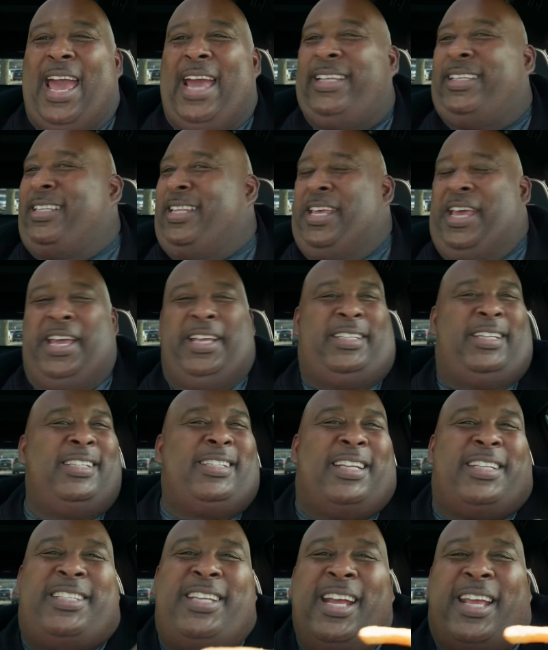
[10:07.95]
It's
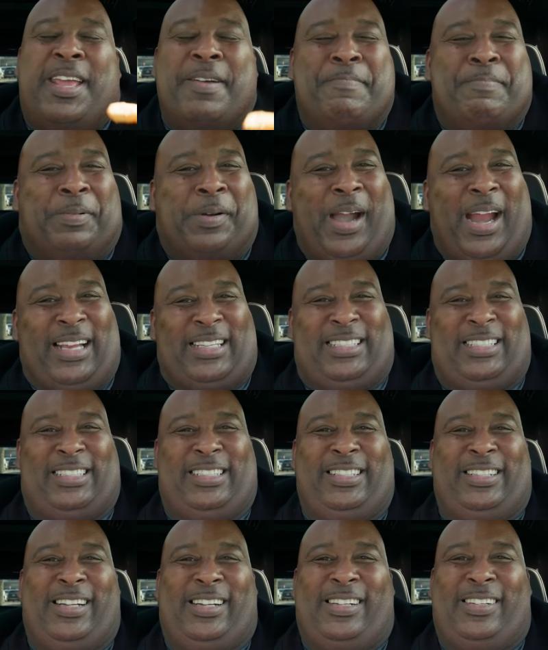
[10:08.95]
just a chicken
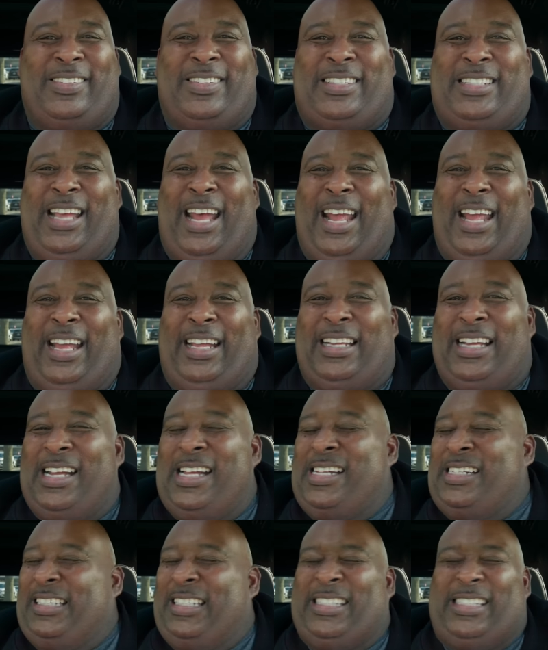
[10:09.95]
breast, you know what I'm saying?
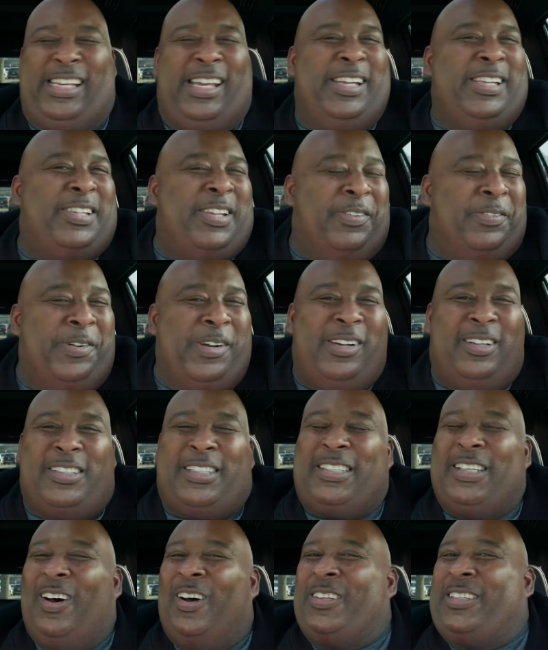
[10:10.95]
It's a real
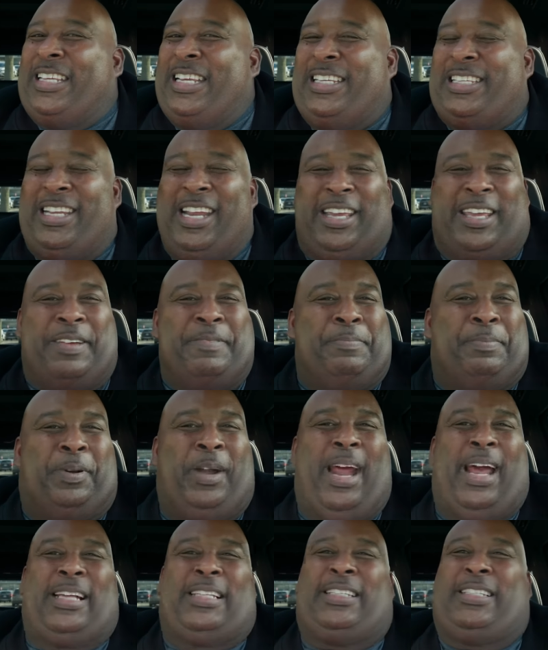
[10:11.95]
salty chicken
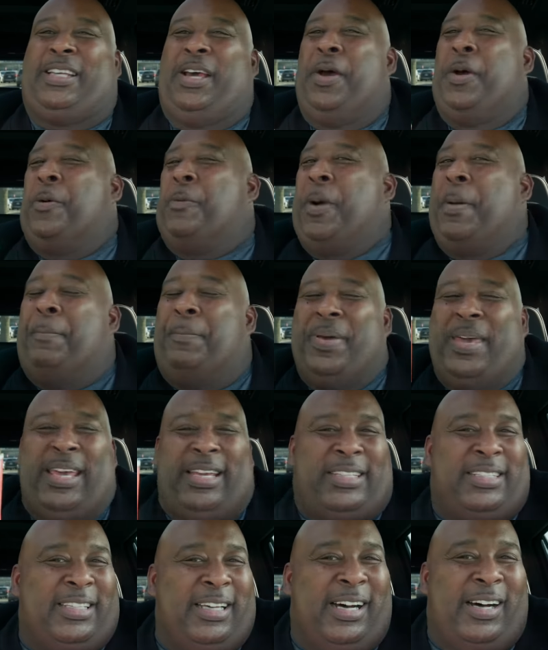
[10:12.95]
breast with
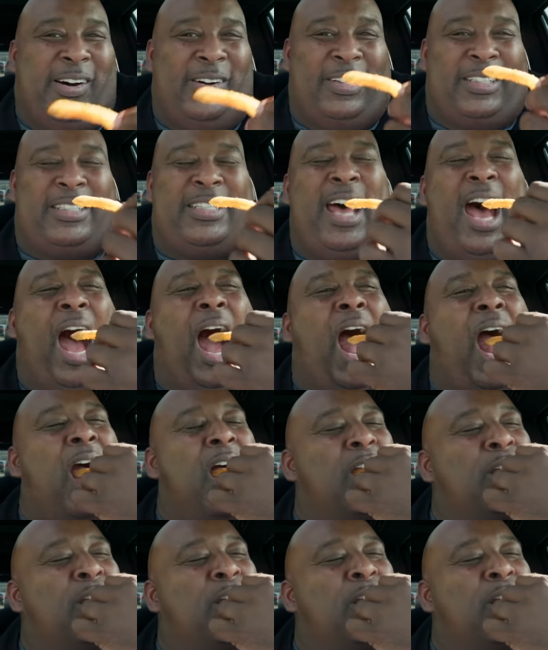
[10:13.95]
pizza on top.